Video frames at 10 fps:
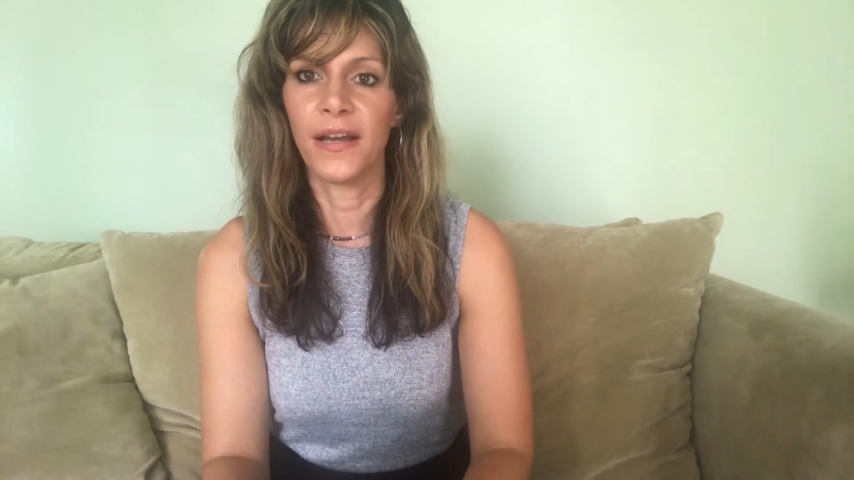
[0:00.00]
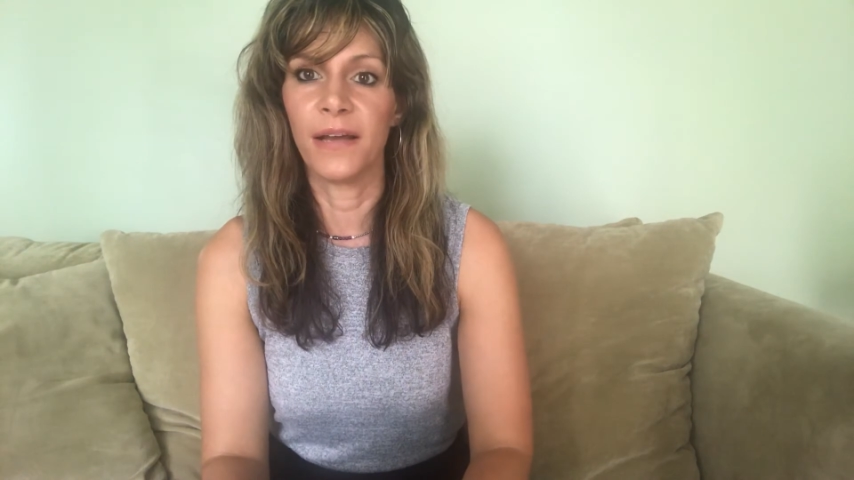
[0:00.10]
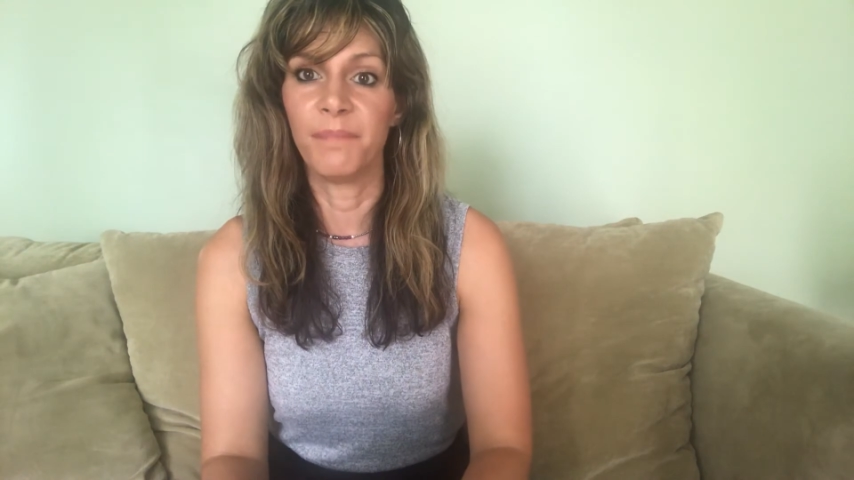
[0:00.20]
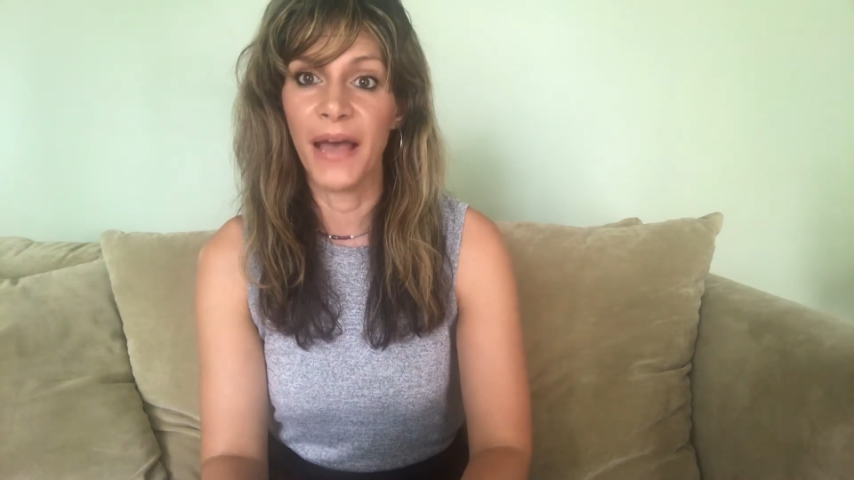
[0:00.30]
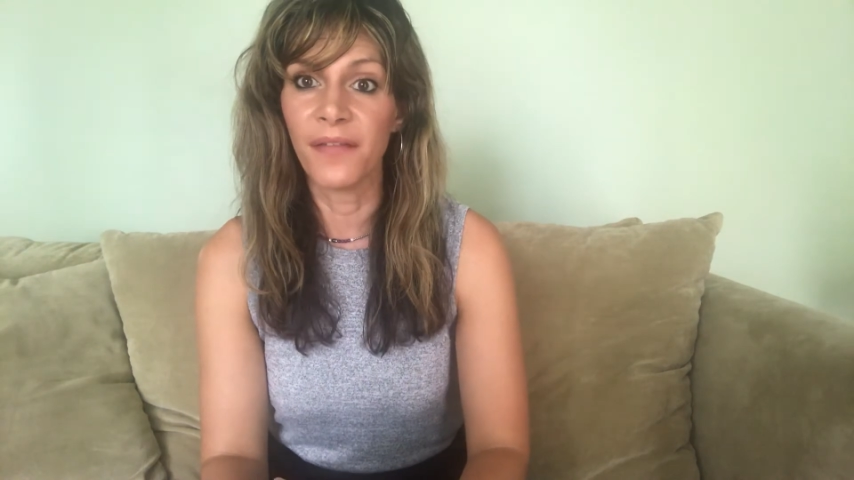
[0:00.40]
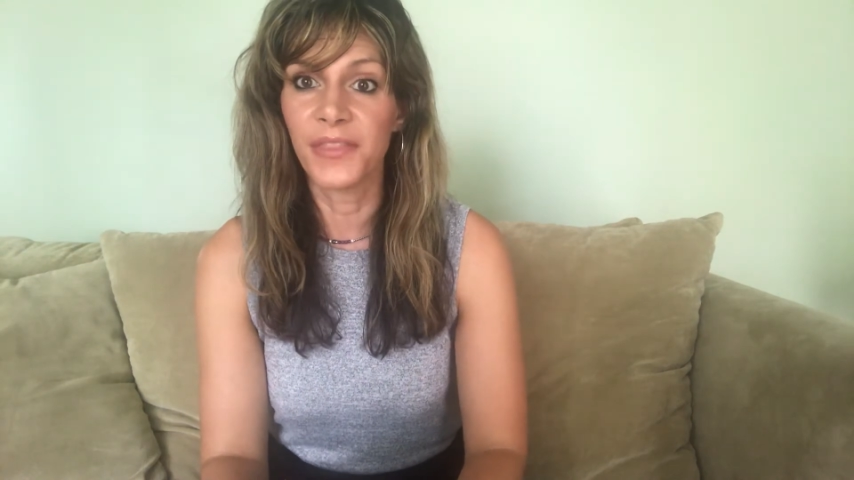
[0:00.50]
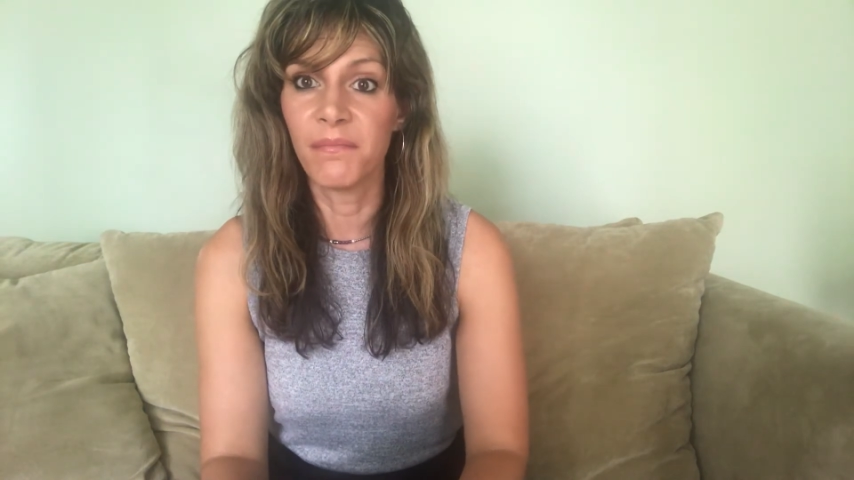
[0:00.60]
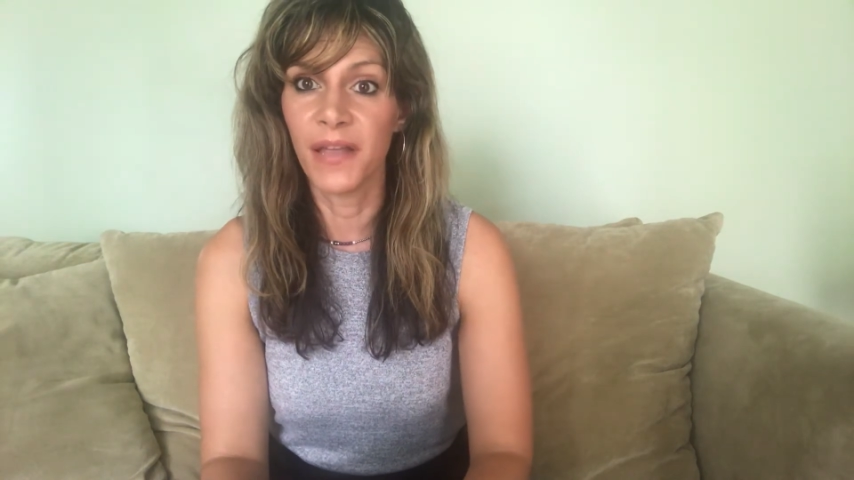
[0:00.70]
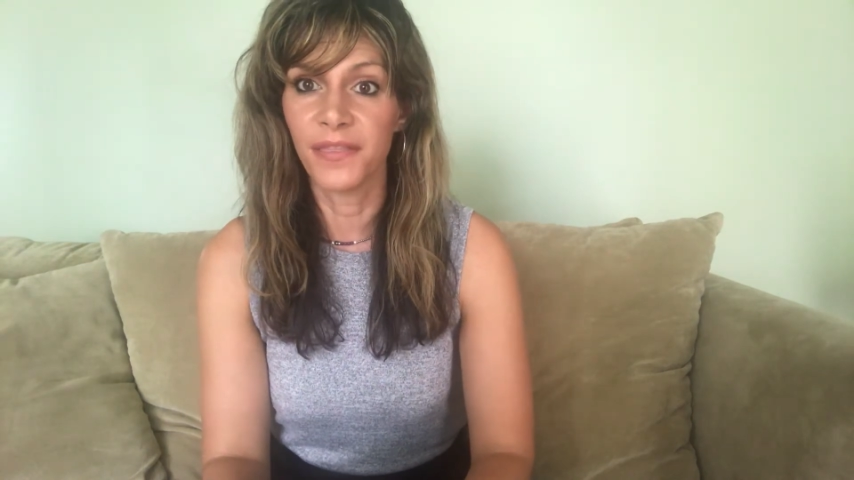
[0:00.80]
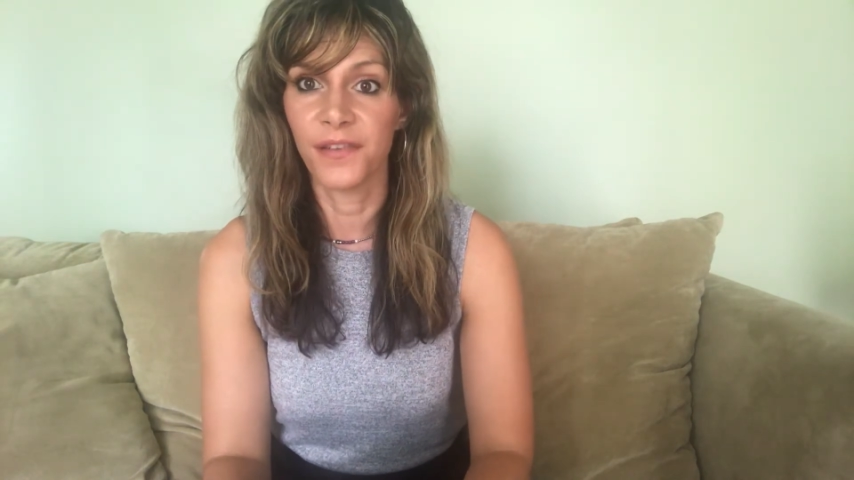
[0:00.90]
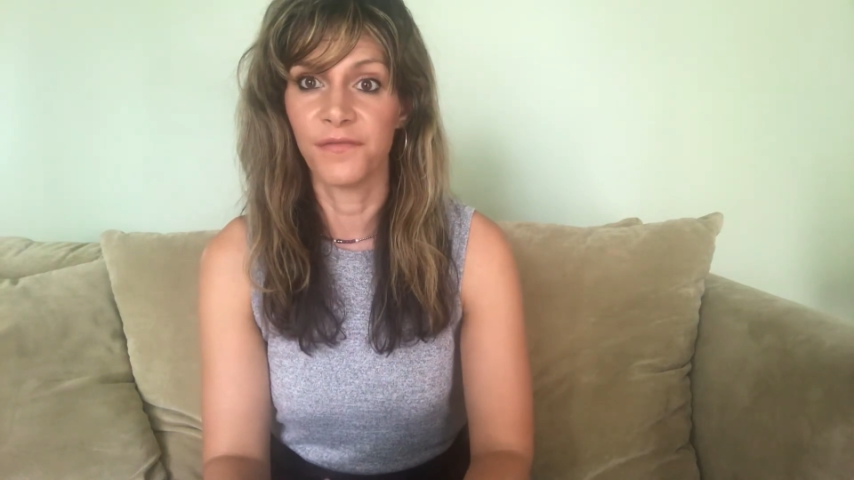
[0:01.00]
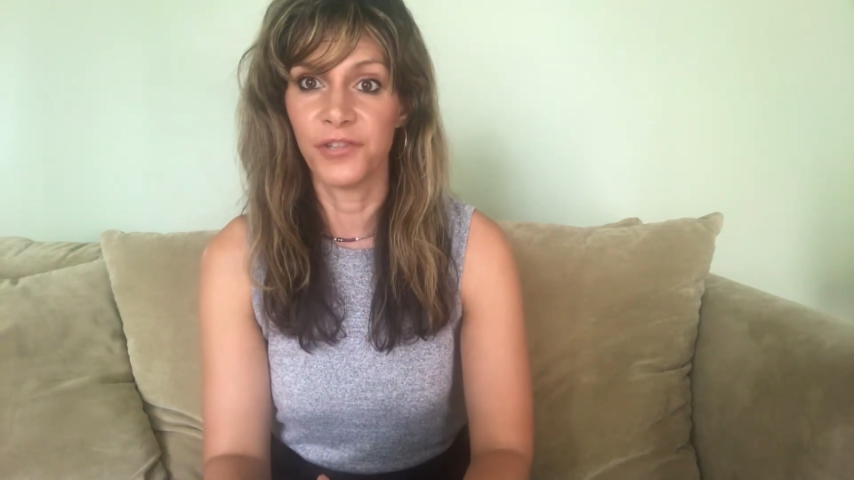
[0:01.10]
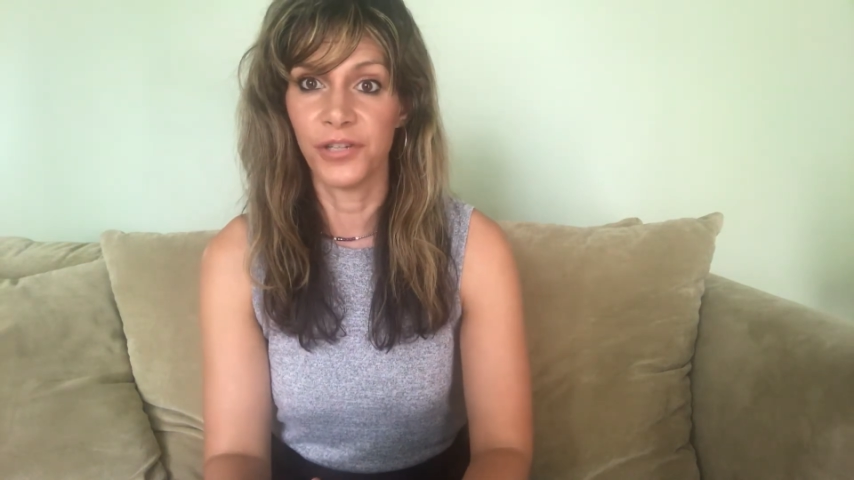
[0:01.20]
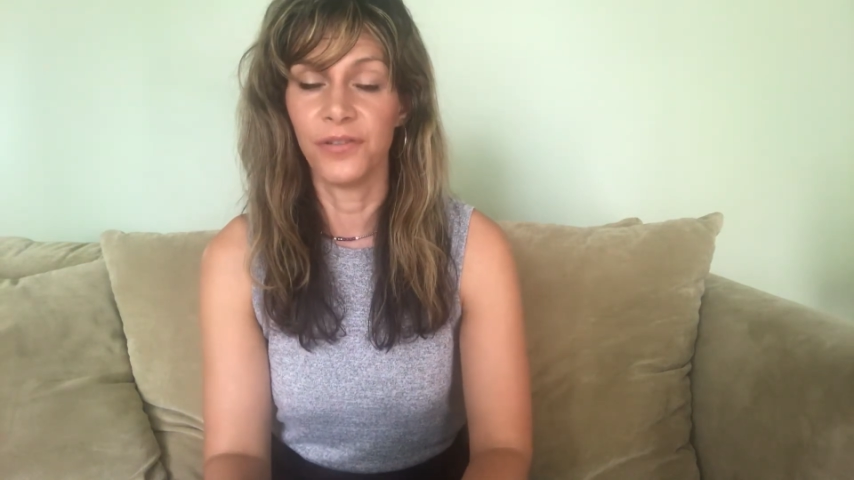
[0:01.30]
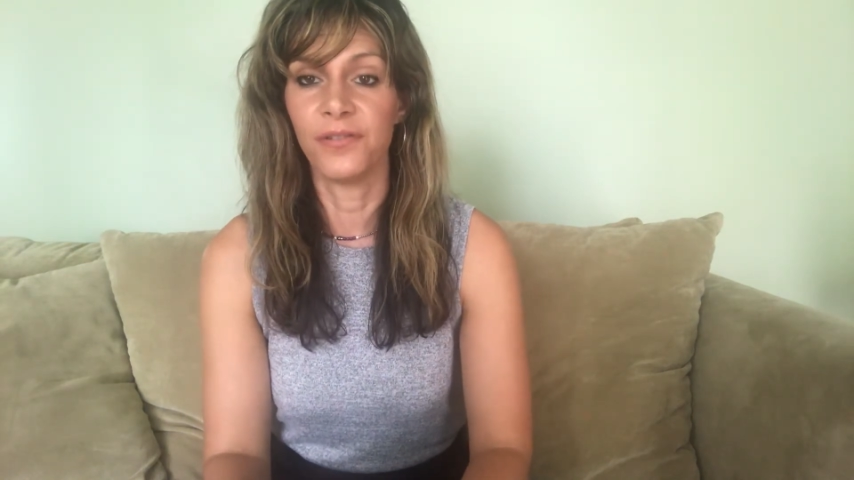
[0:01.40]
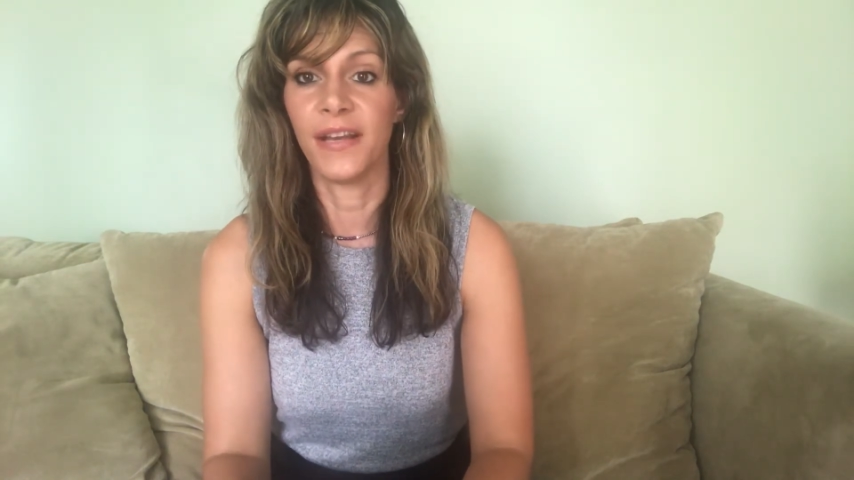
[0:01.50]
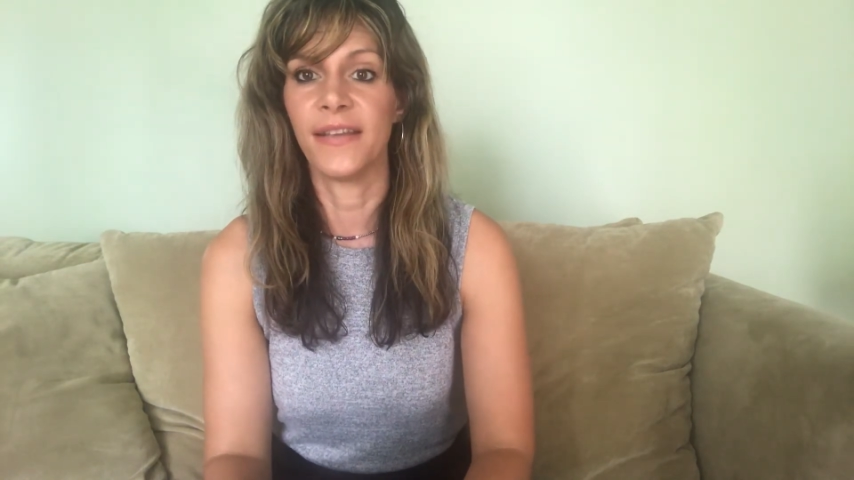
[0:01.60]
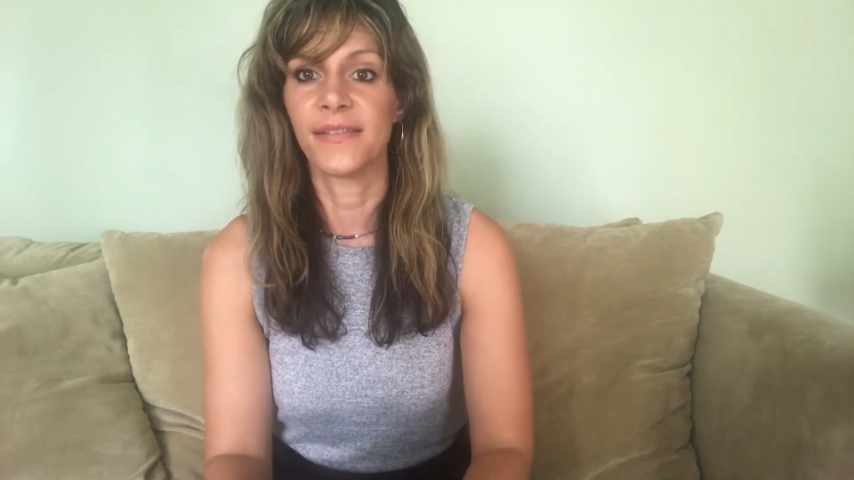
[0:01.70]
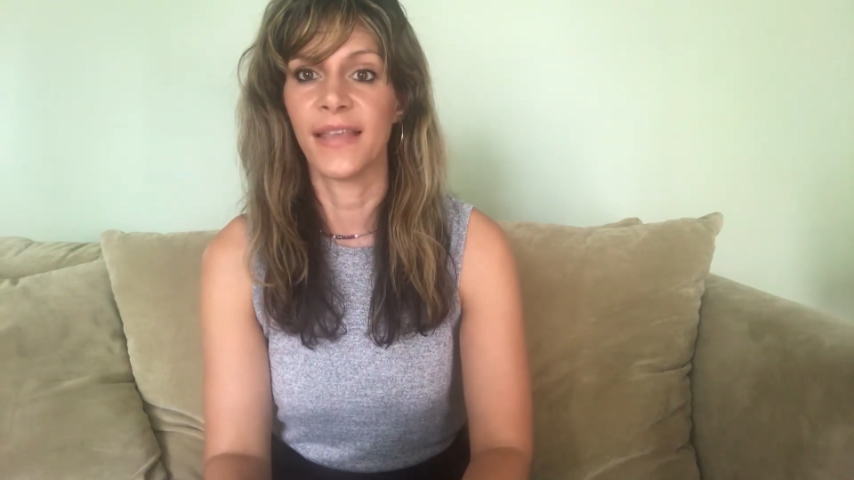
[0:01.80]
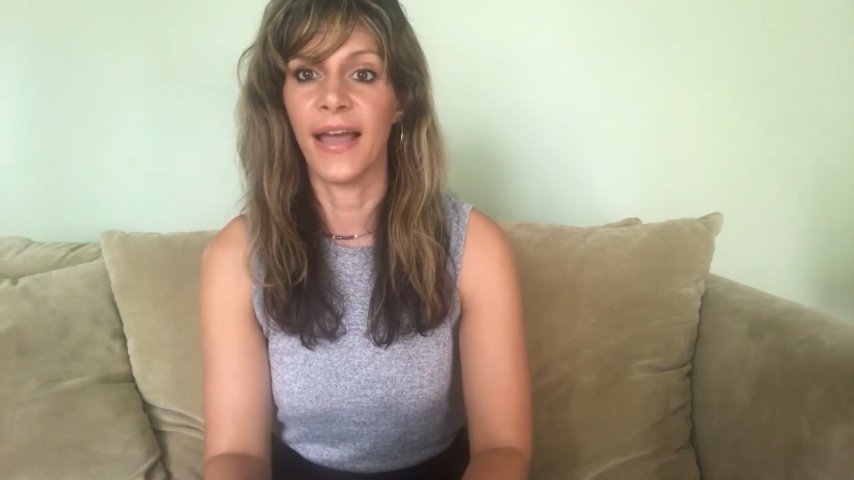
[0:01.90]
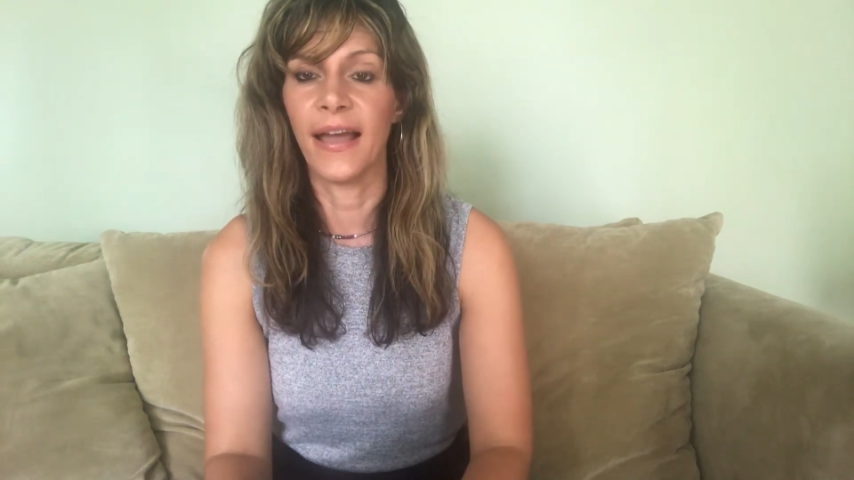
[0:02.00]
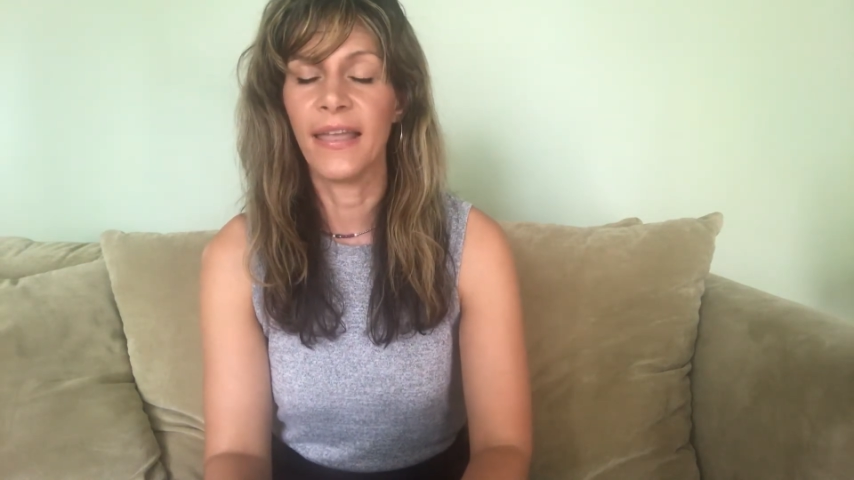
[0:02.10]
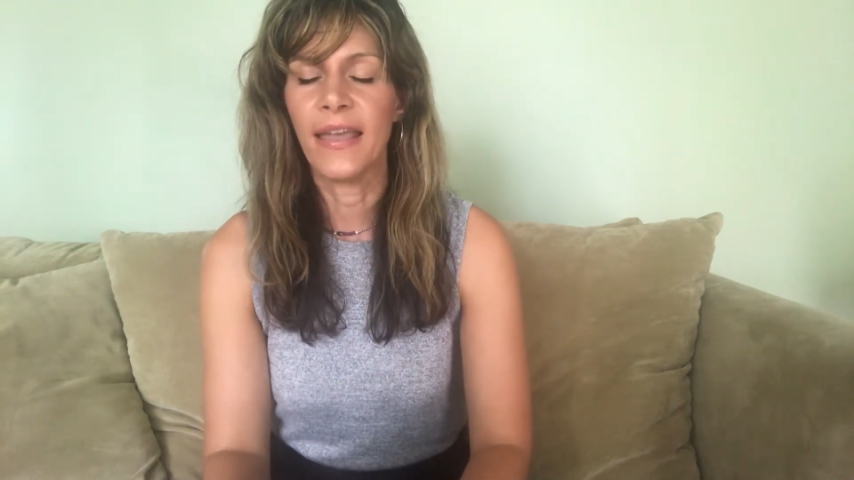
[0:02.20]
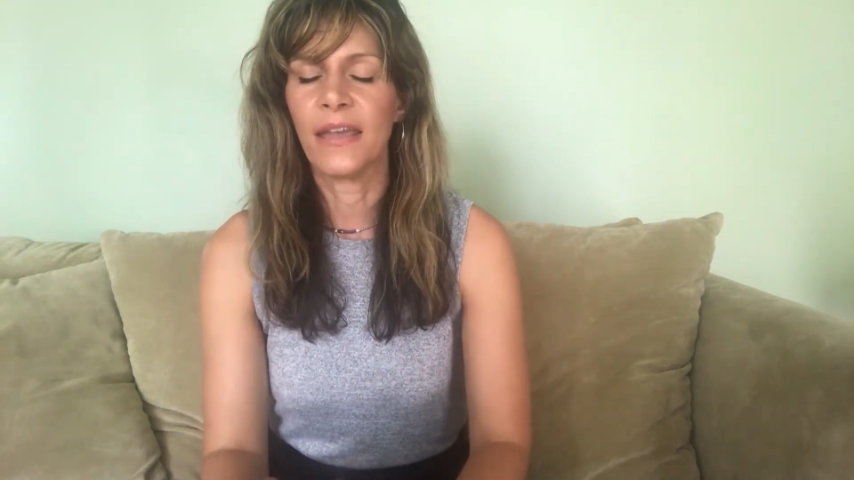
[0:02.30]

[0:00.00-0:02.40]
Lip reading: about the month of June is that